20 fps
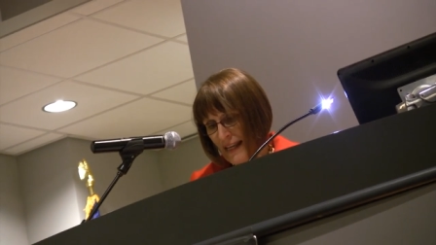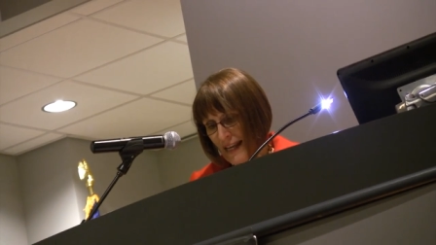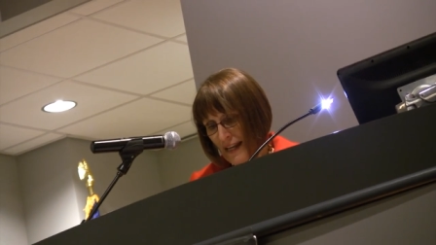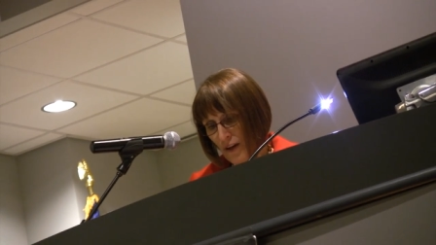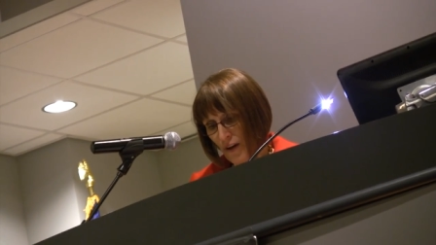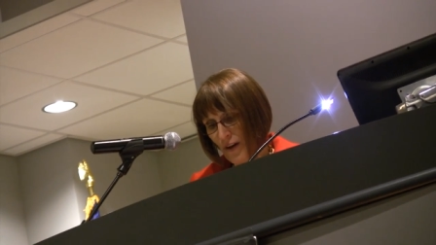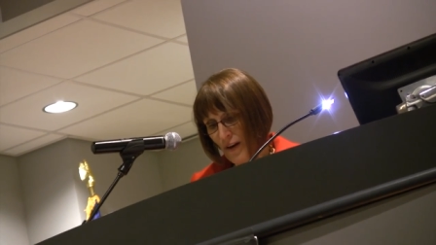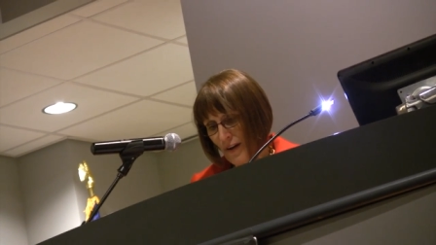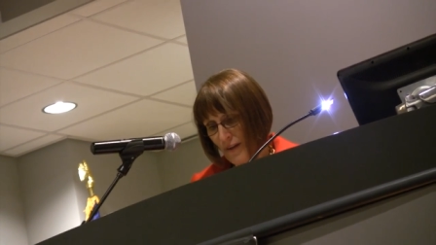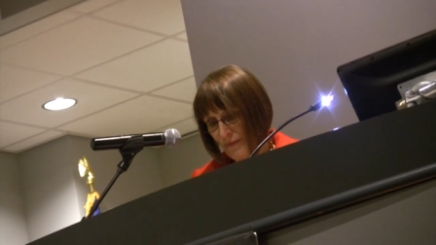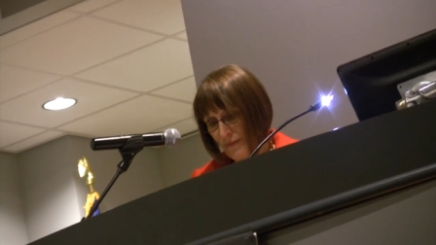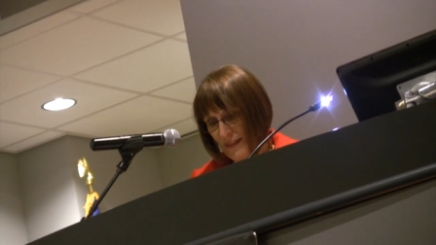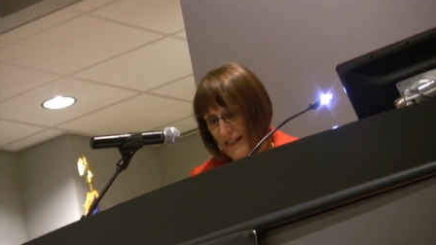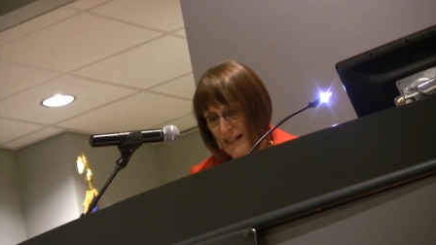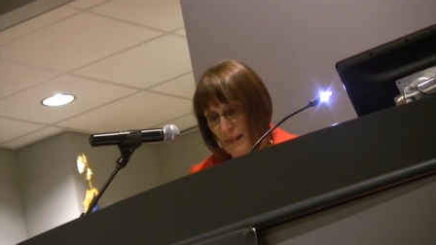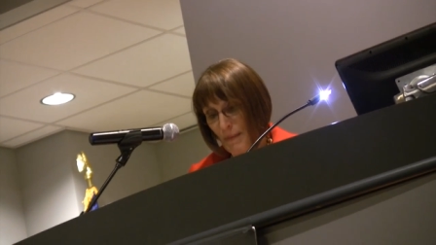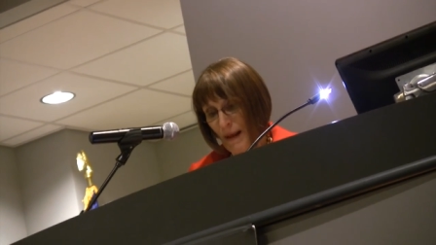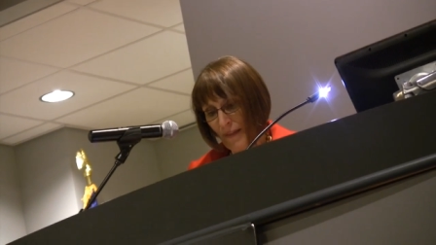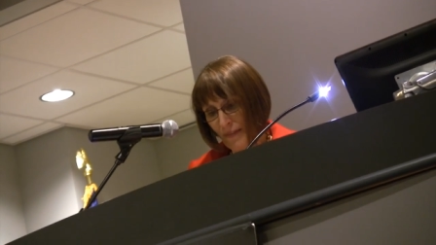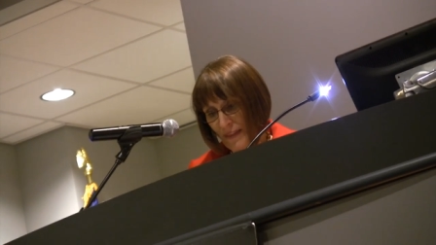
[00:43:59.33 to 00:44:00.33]
in our,
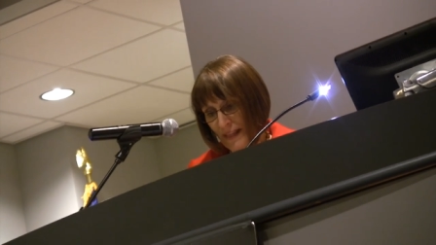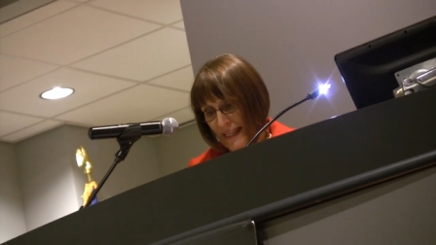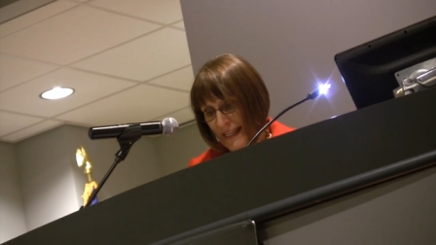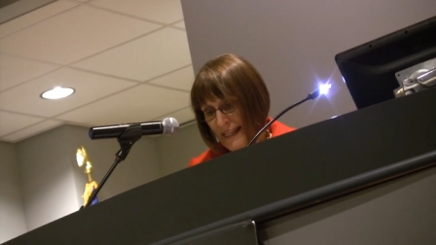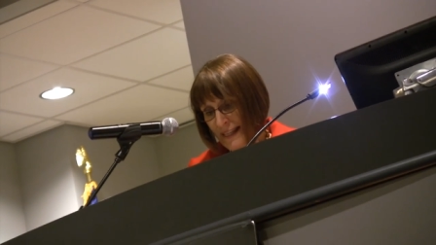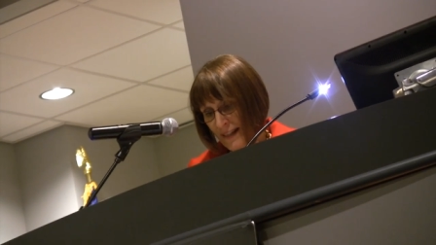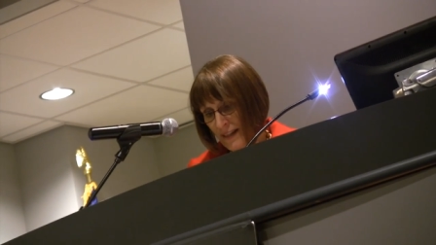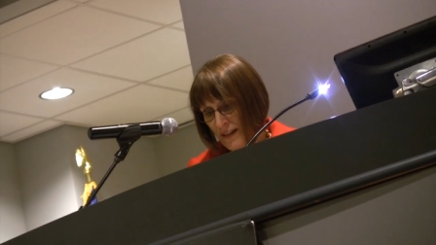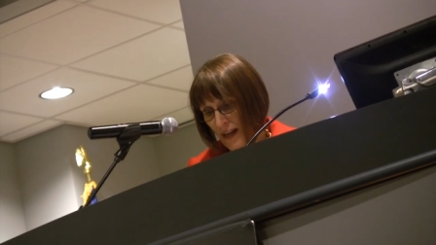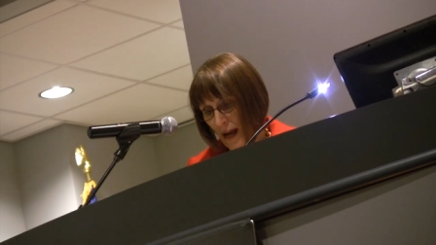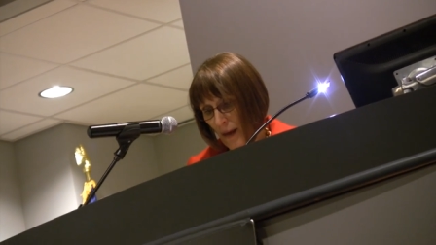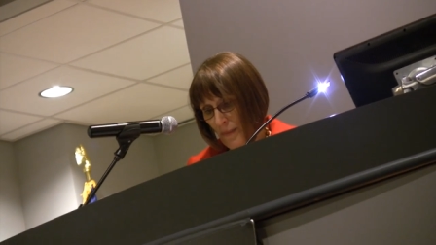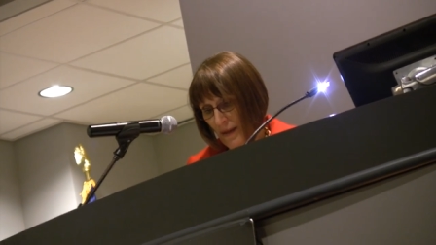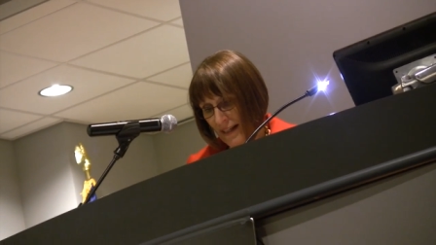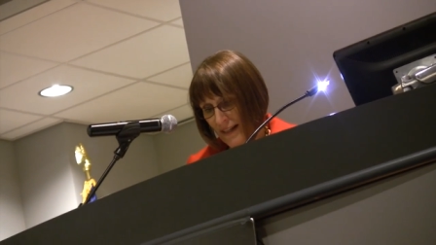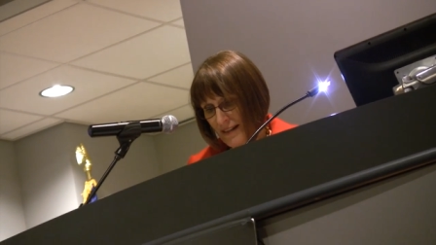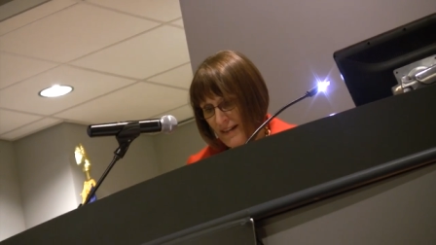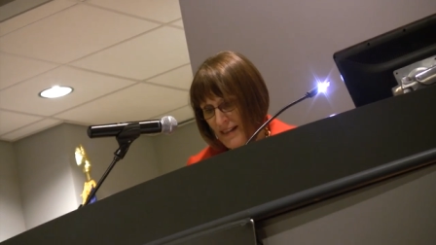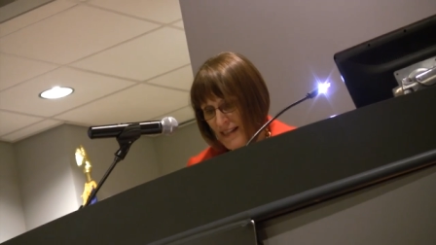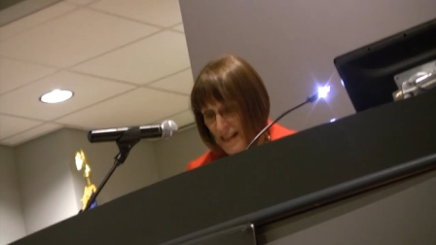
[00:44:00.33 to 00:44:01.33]
is about the
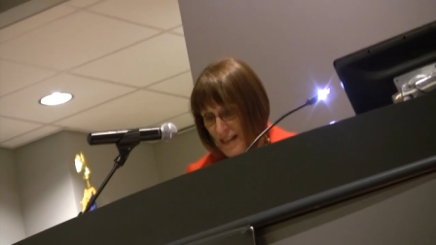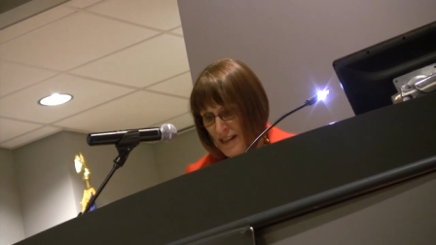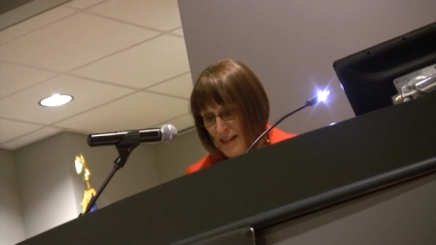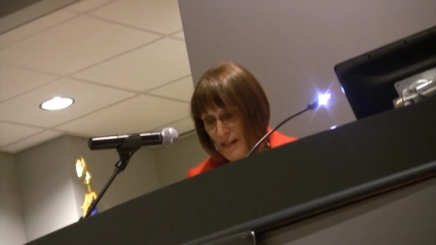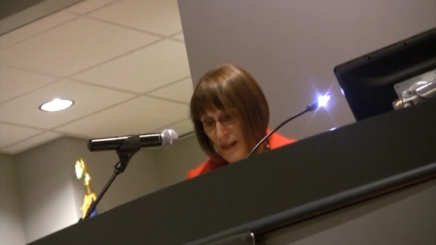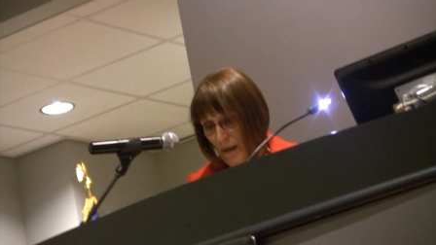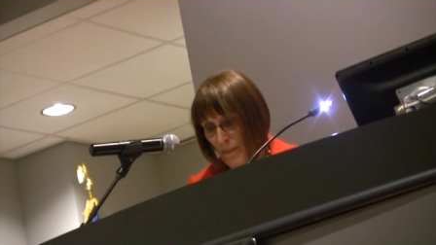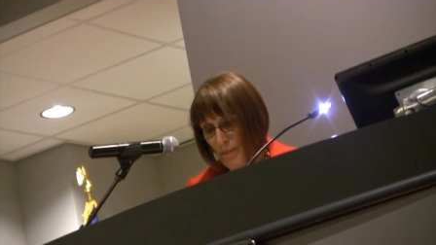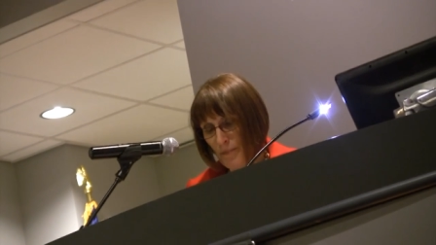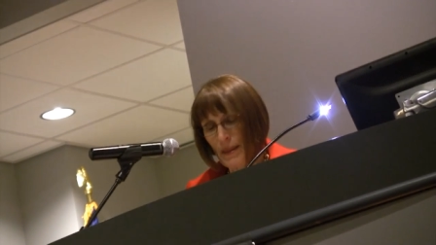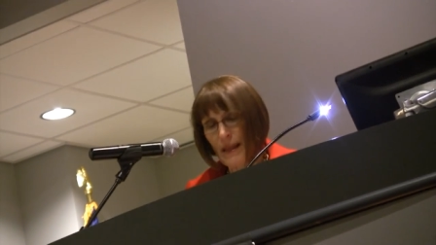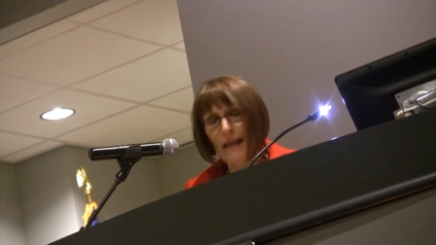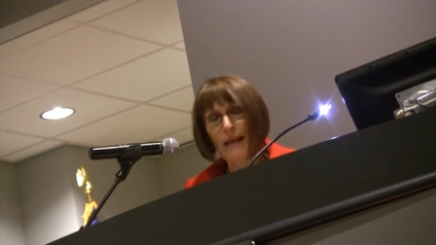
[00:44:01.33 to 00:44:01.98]
economic system